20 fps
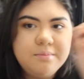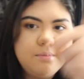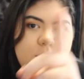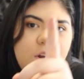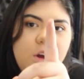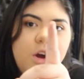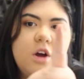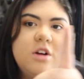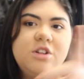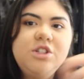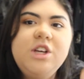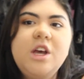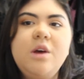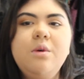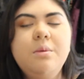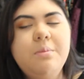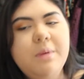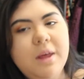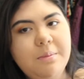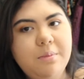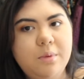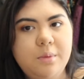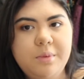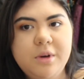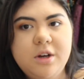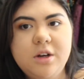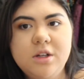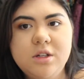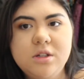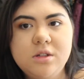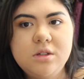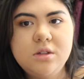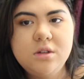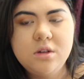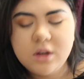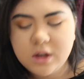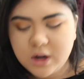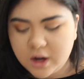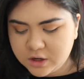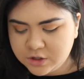Negotiate with people because you
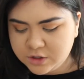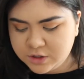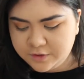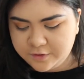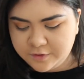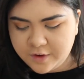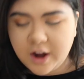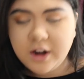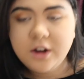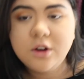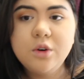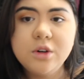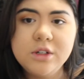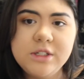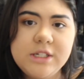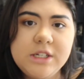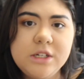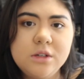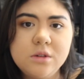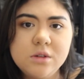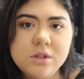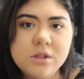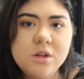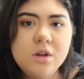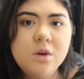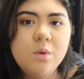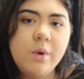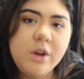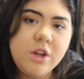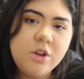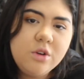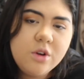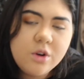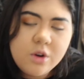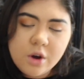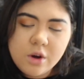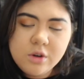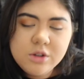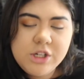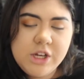can actually find good deals when you
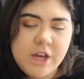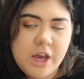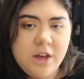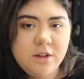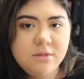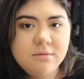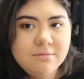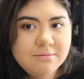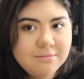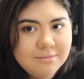negotiate.